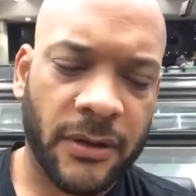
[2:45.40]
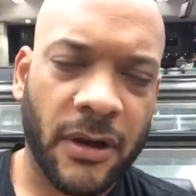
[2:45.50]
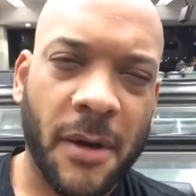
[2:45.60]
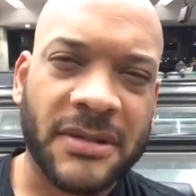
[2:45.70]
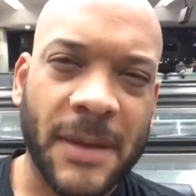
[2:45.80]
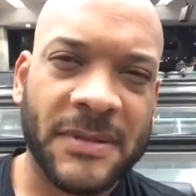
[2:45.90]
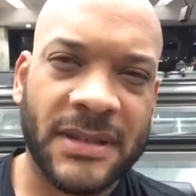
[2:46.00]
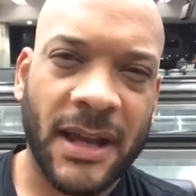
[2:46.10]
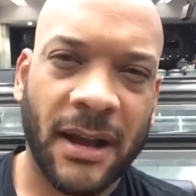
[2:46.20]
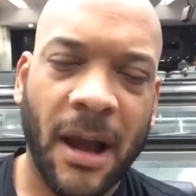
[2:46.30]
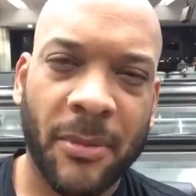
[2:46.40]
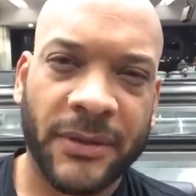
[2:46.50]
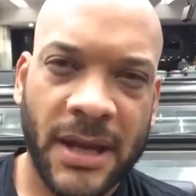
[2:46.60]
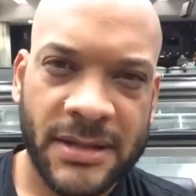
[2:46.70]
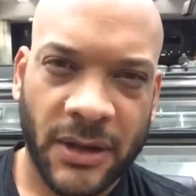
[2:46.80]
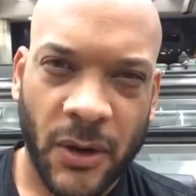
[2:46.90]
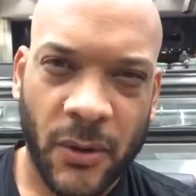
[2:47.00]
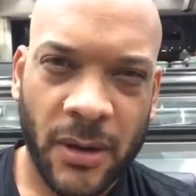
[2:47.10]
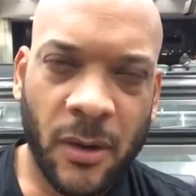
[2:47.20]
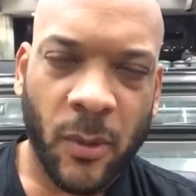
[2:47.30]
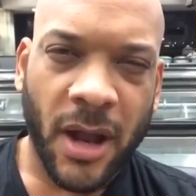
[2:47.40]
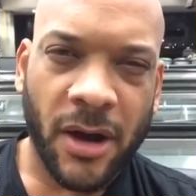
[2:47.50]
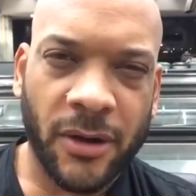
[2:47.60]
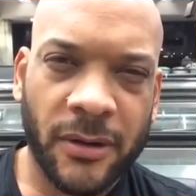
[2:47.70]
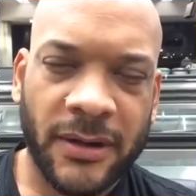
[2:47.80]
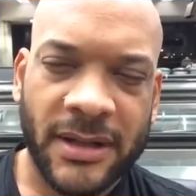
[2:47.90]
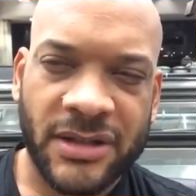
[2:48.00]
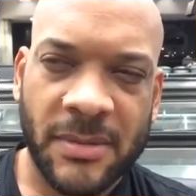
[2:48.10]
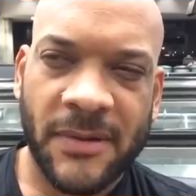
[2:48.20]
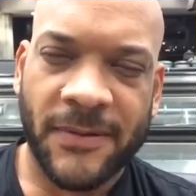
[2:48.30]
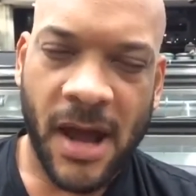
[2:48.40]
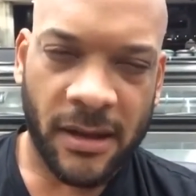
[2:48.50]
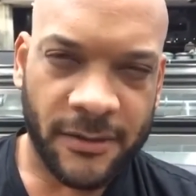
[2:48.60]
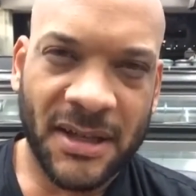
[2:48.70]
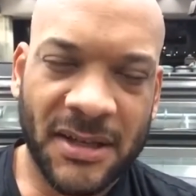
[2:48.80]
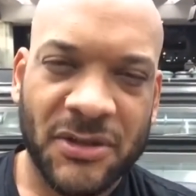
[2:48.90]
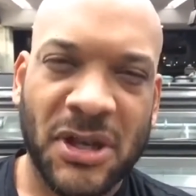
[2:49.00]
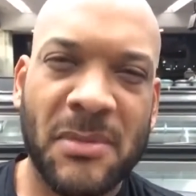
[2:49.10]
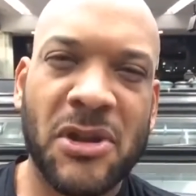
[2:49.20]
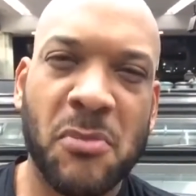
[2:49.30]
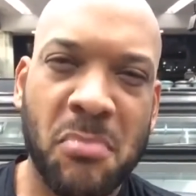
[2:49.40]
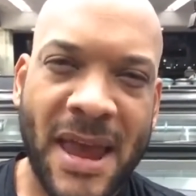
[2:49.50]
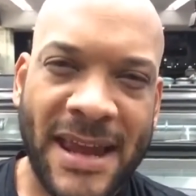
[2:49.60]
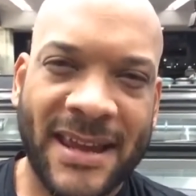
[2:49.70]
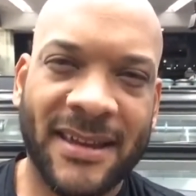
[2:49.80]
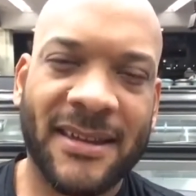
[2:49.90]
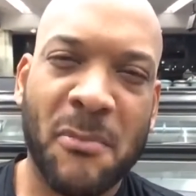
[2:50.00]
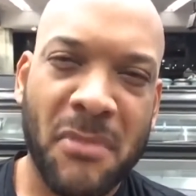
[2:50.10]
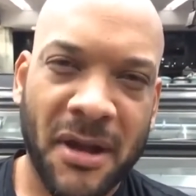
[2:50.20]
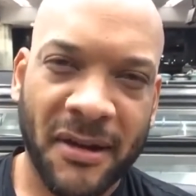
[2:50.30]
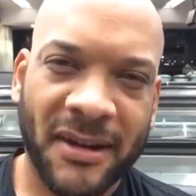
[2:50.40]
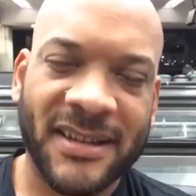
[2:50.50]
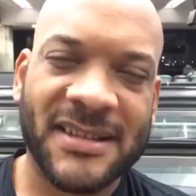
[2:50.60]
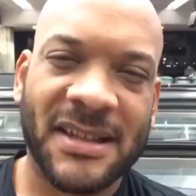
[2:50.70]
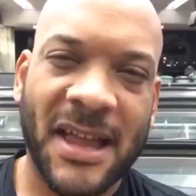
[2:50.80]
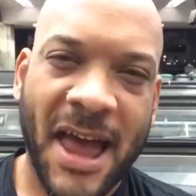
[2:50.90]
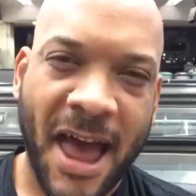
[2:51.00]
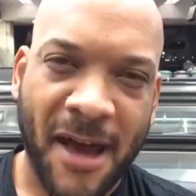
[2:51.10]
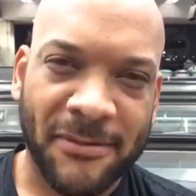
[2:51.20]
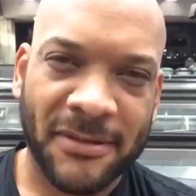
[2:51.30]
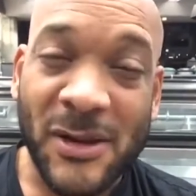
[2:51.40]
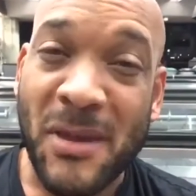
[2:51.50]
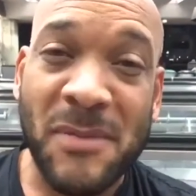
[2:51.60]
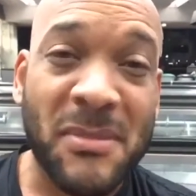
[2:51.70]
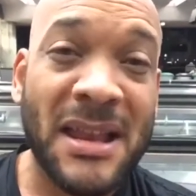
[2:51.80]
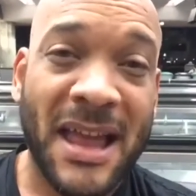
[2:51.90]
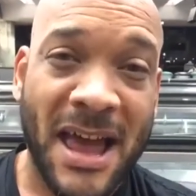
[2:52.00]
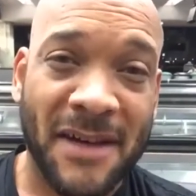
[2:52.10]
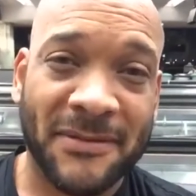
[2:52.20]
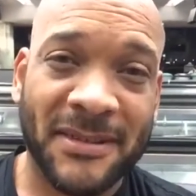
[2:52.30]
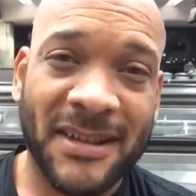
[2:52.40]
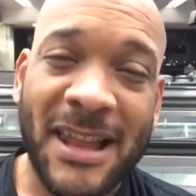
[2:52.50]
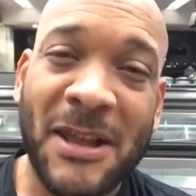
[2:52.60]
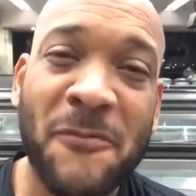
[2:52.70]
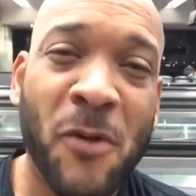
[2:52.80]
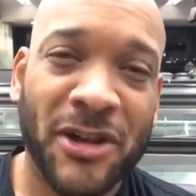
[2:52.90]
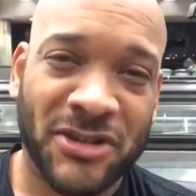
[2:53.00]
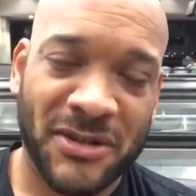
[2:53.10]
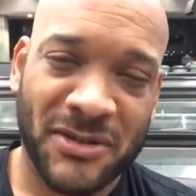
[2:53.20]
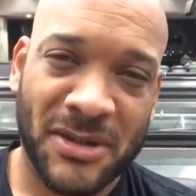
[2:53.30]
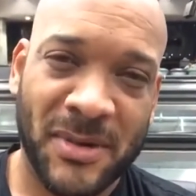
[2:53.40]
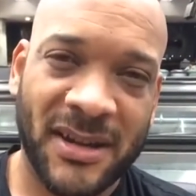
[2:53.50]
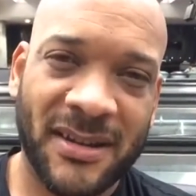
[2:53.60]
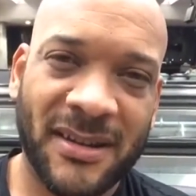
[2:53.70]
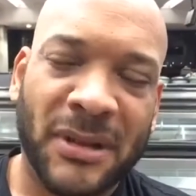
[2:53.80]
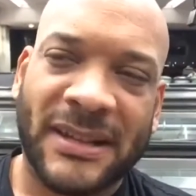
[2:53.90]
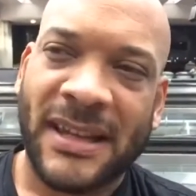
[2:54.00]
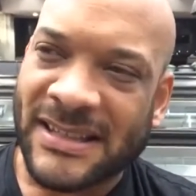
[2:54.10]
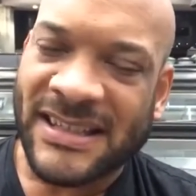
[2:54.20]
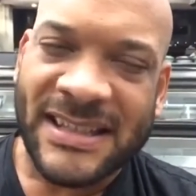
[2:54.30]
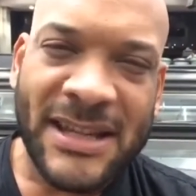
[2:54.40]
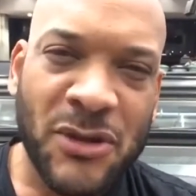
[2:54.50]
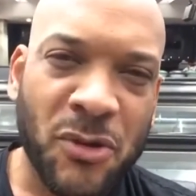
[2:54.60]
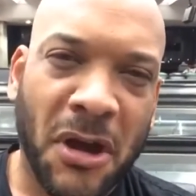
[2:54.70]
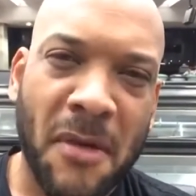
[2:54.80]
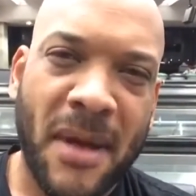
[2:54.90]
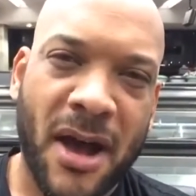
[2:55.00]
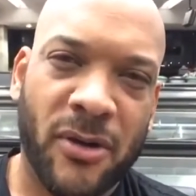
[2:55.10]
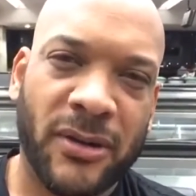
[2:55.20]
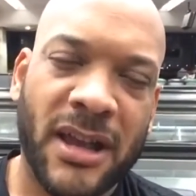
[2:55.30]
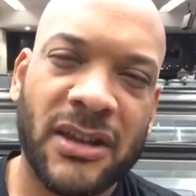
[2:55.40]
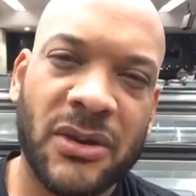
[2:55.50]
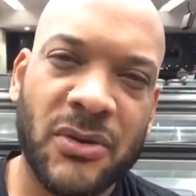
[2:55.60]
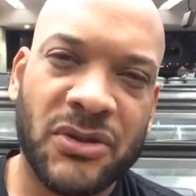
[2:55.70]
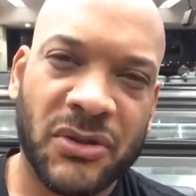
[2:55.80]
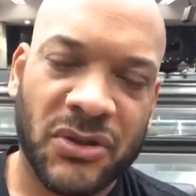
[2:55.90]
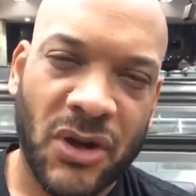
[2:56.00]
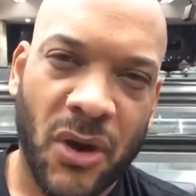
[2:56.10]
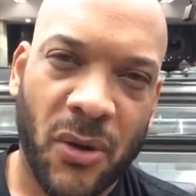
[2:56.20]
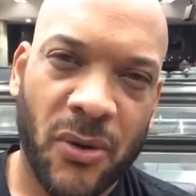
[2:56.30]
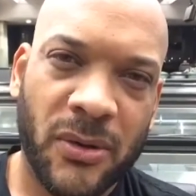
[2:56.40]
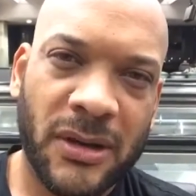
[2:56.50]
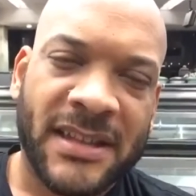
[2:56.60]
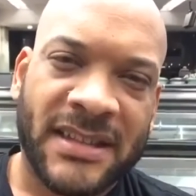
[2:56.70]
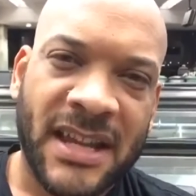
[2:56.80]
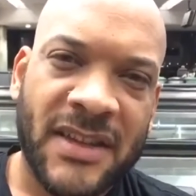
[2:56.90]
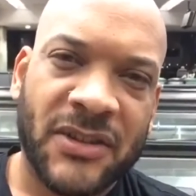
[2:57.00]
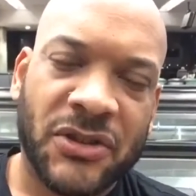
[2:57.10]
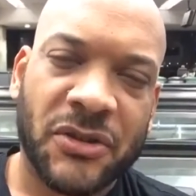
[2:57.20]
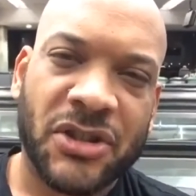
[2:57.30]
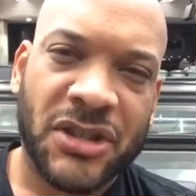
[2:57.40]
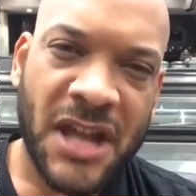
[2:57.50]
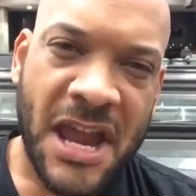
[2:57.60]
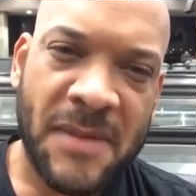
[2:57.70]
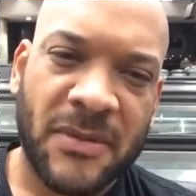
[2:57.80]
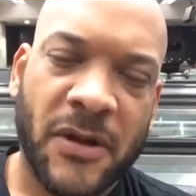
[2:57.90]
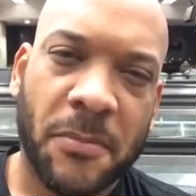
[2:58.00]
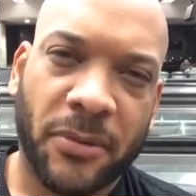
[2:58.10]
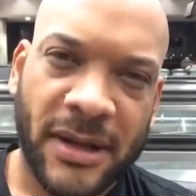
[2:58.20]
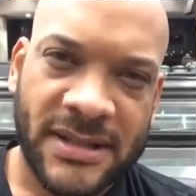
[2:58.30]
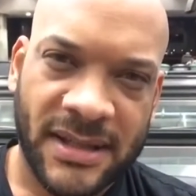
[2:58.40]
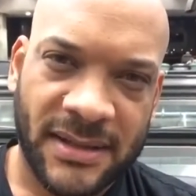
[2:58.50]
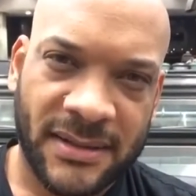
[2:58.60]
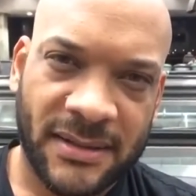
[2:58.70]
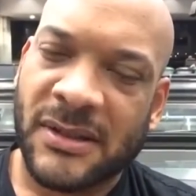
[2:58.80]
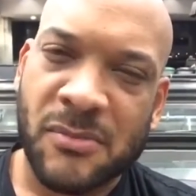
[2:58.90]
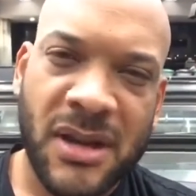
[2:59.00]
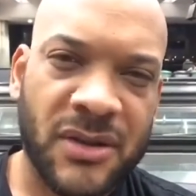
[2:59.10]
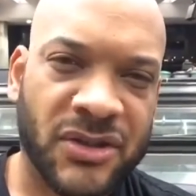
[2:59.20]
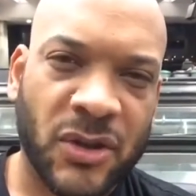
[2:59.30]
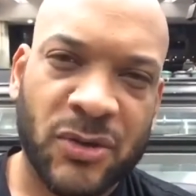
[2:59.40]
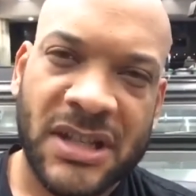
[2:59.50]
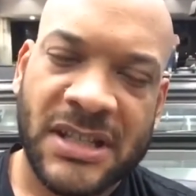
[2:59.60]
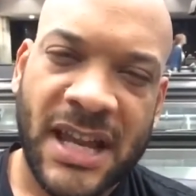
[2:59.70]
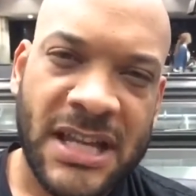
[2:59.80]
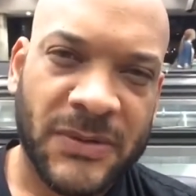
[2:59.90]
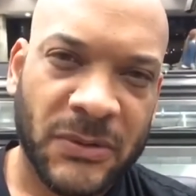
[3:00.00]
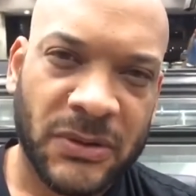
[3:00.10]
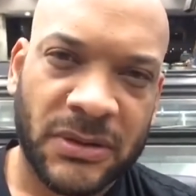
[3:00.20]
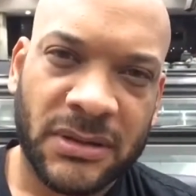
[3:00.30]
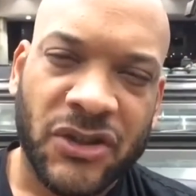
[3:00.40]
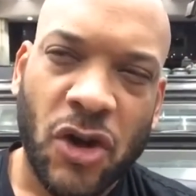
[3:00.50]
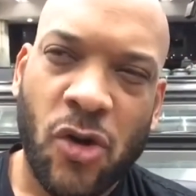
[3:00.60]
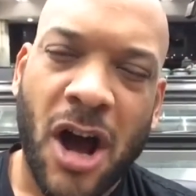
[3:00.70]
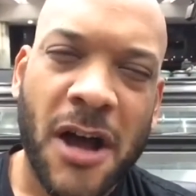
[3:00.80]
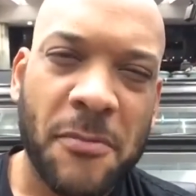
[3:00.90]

You know, I was upset a couple days ago when I heard that Jimmy Fallon Jimmy, you make Americans laugh. You make me laugh. I love watching you, Jimmy. But to, to see you come out and use your show and say that you're ashamed of our president, to me is so distasteful, so